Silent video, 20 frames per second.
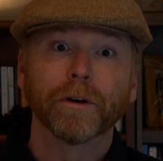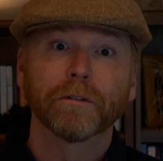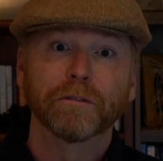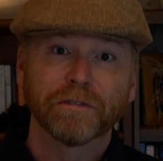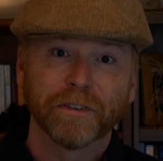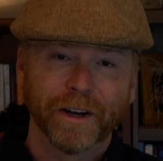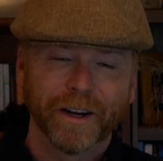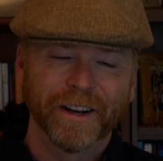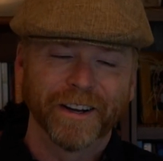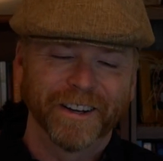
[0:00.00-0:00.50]

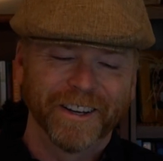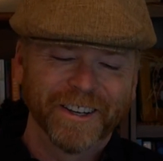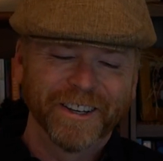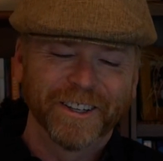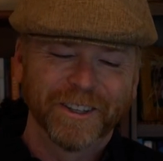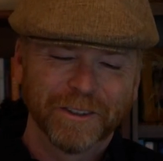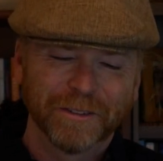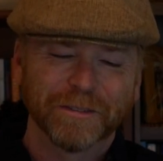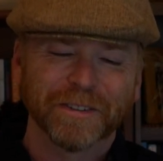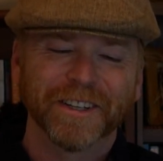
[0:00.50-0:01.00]

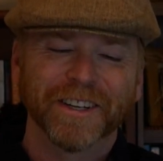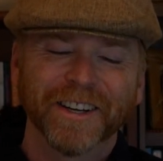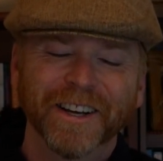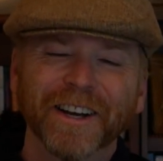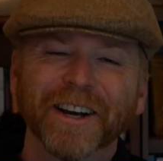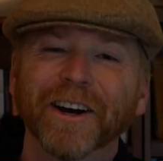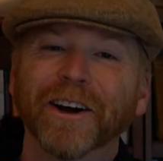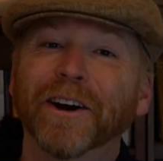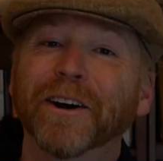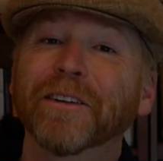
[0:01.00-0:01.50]
five
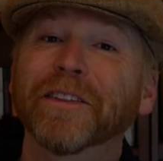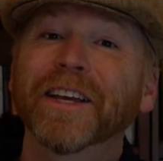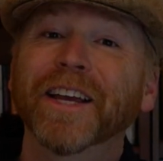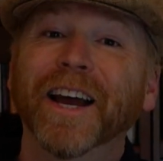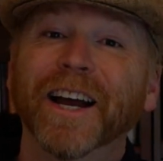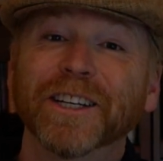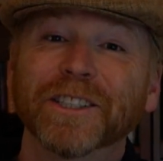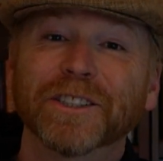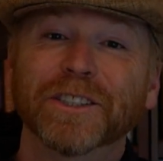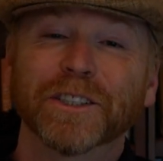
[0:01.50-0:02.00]
are the
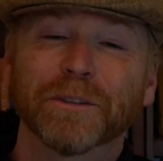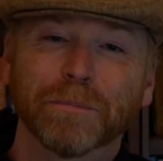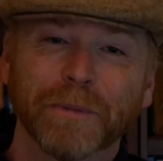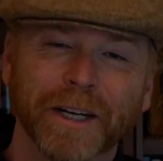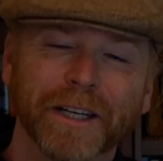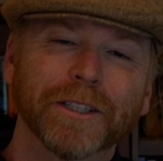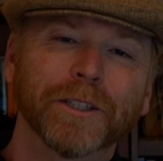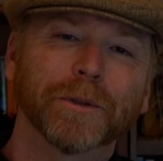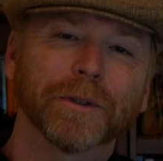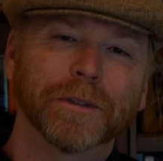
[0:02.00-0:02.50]
Ashton
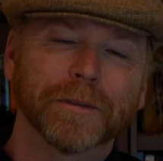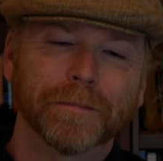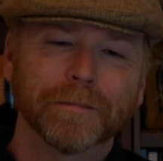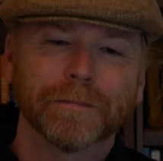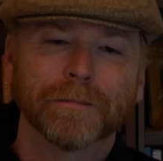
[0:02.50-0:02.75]
Manual.